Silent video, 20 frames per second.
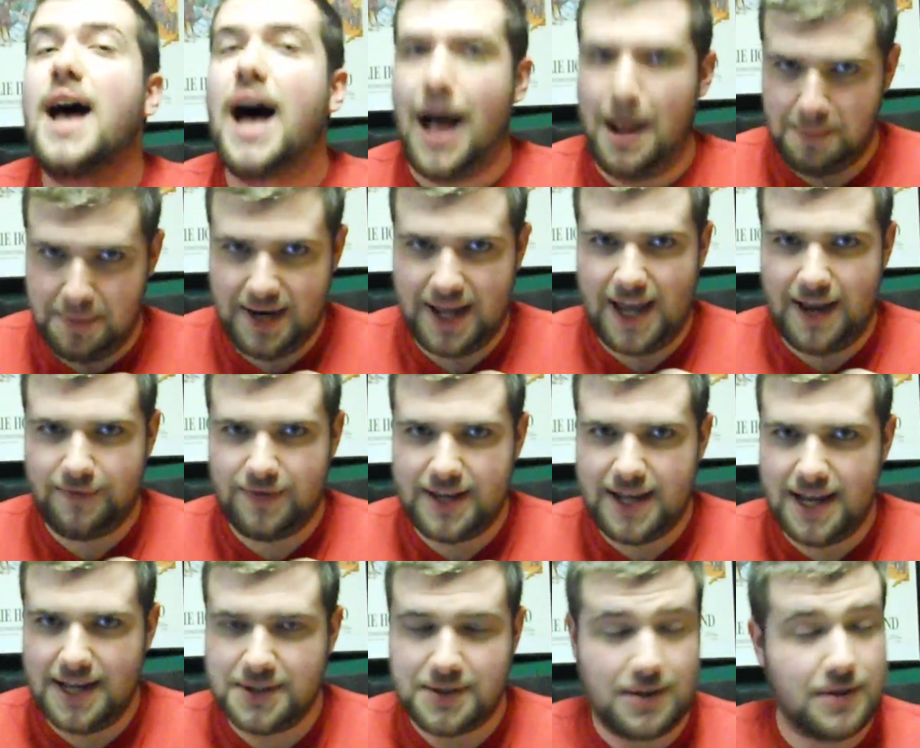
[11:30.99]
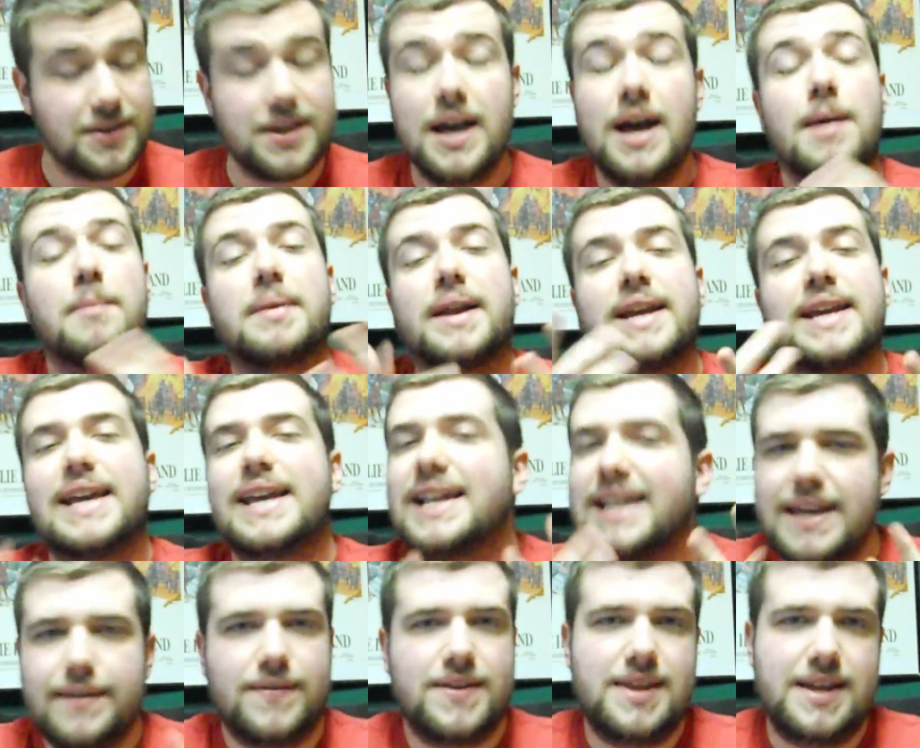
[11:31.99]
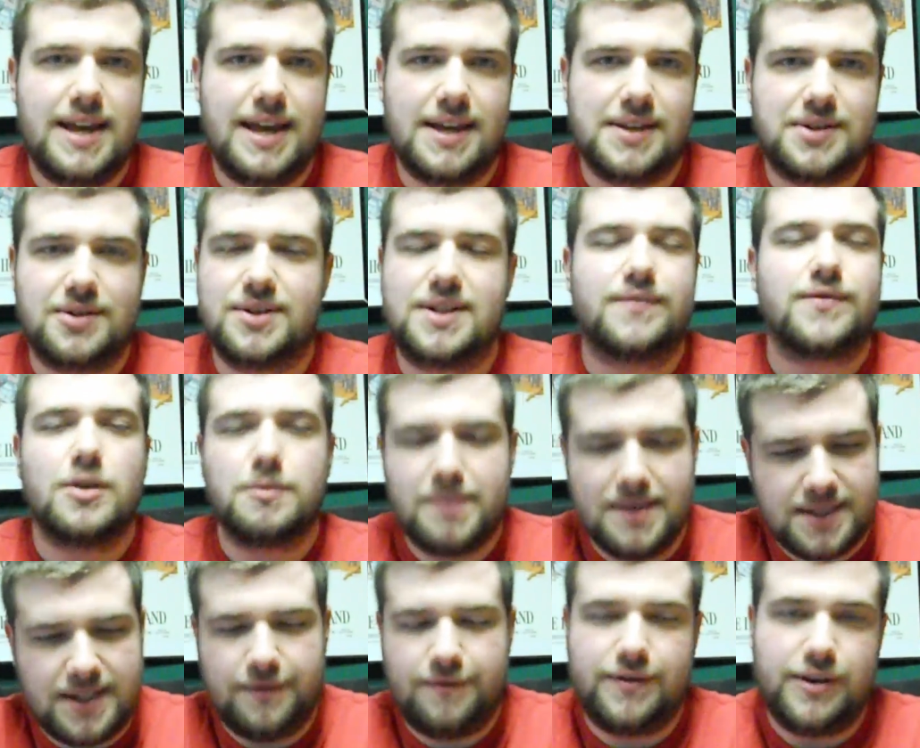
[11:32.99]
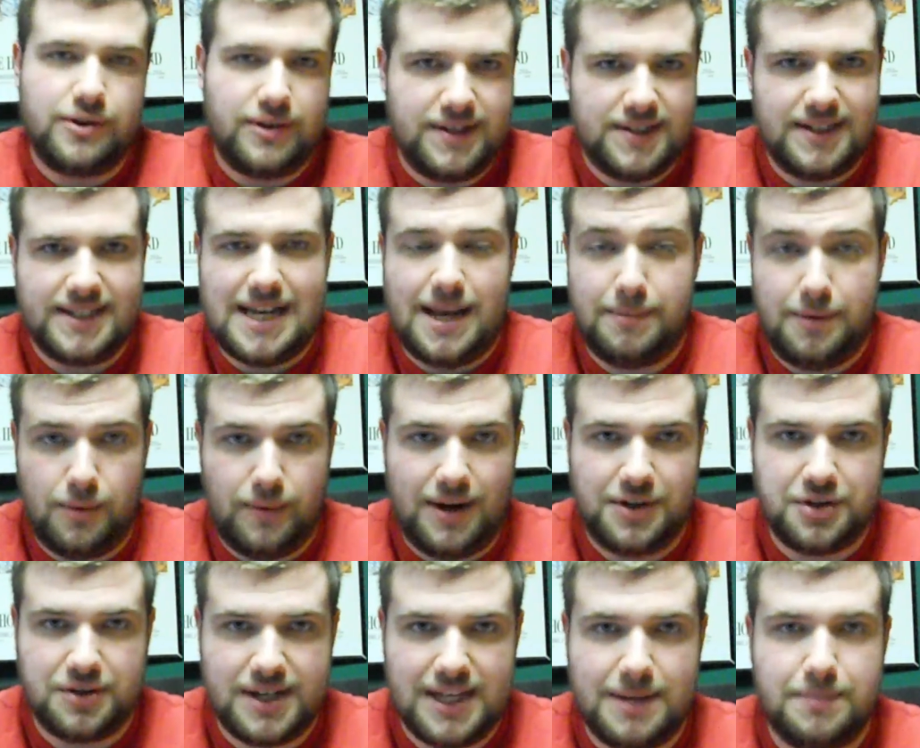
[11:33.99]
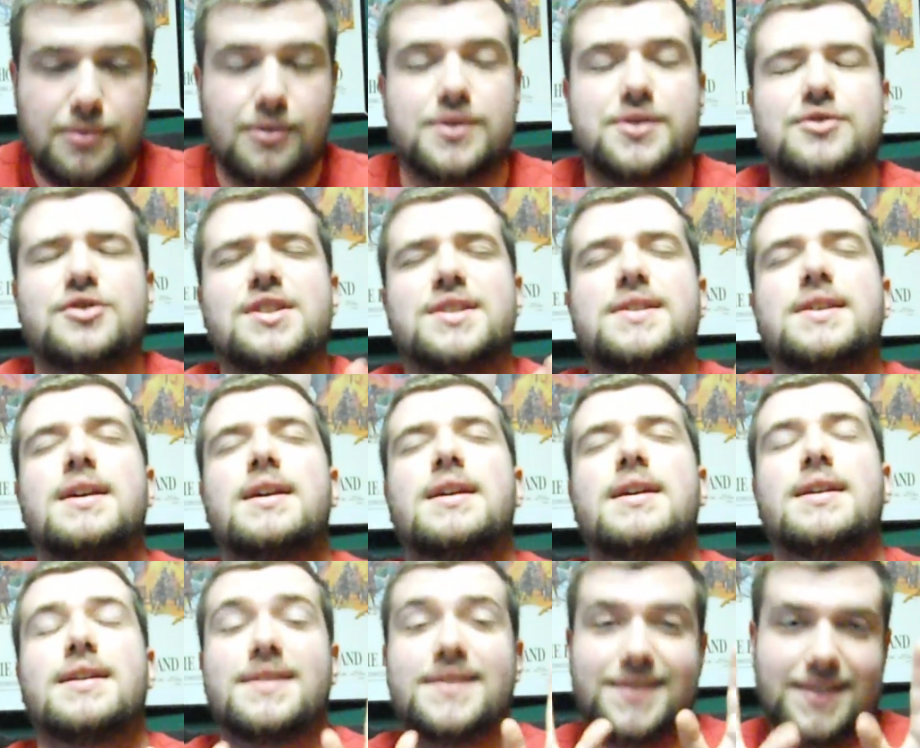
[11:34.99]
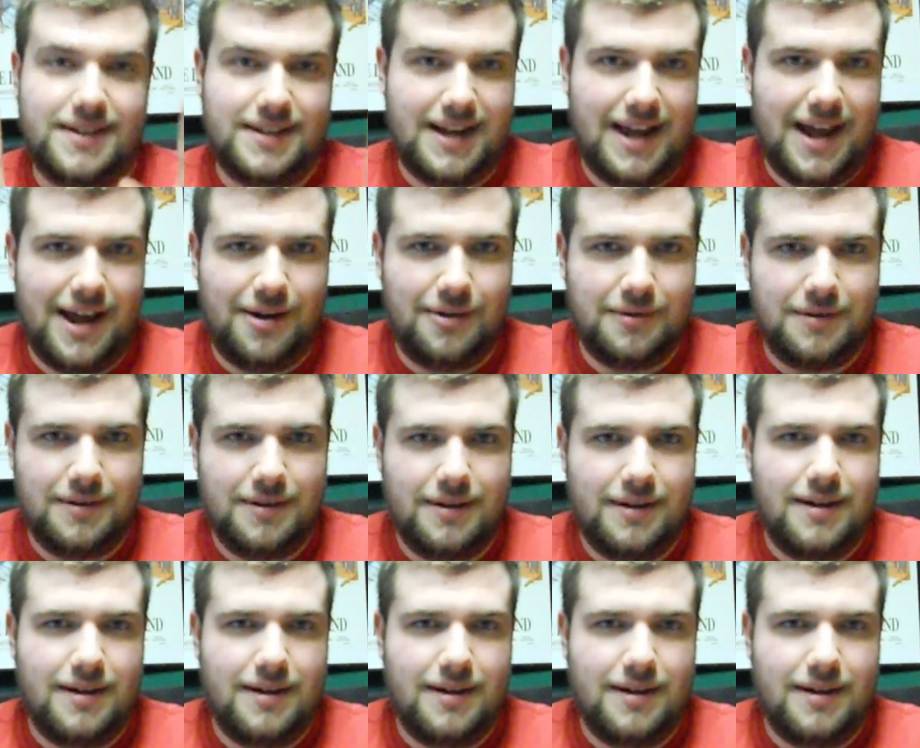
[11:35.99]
I'm gonna have the answers, but I can't give you the answers if you're busy furiously tapping away at your keyboard. So just sit down,